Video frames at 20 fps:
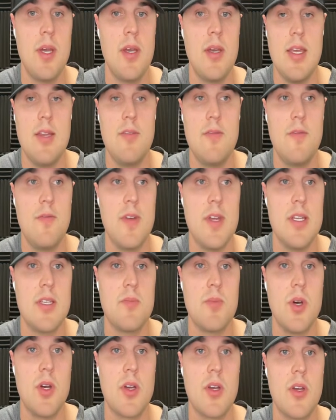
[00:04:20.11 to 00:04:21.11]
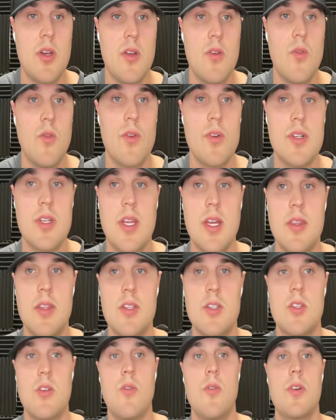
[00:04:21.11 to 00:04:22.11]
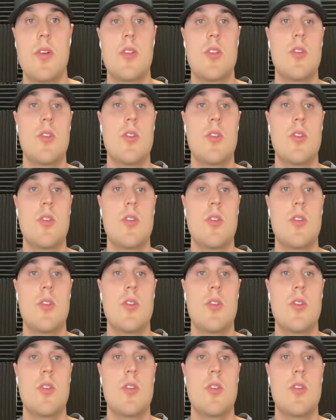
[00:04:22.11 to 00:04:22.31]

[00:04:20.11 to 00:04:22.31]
in Facebook in order to get this going.